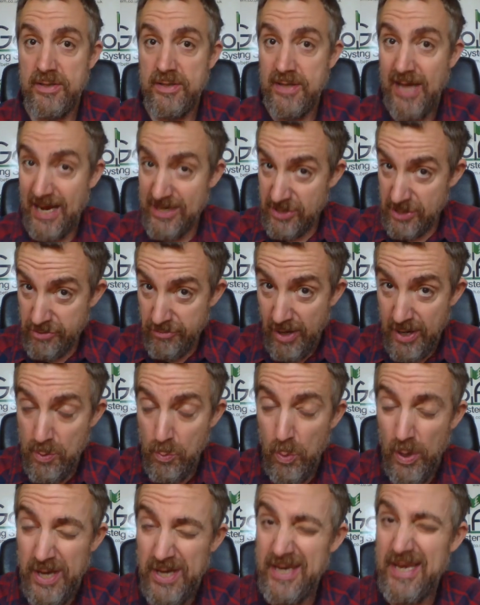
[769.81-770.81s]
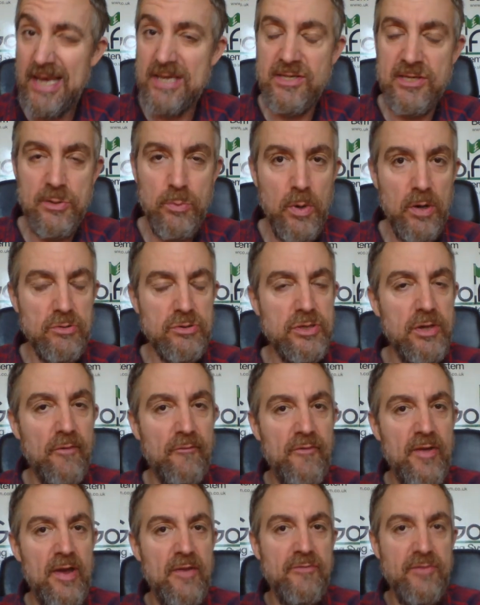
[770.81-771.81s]
Has a great week, gets in the world's top
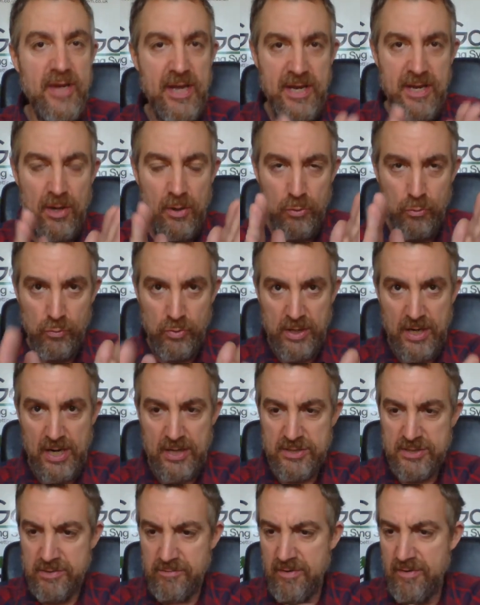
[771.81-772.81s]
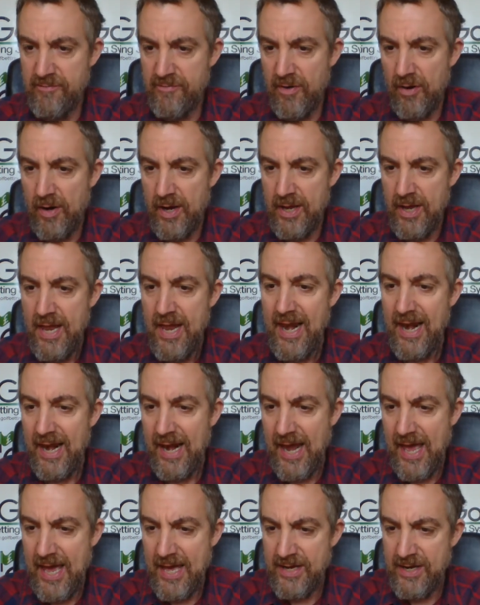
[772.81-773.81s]
fifty, an Augusta invite,
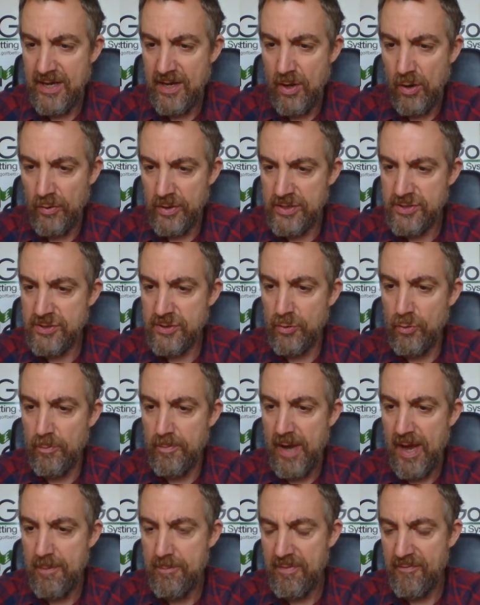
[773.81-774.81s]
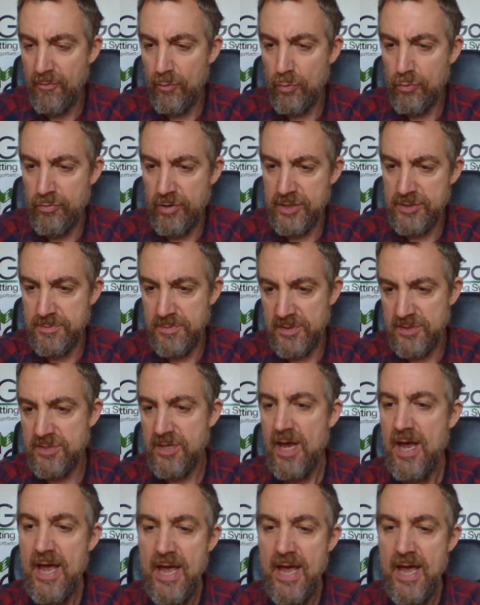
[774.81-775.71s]
landing on his doormat before Christmas.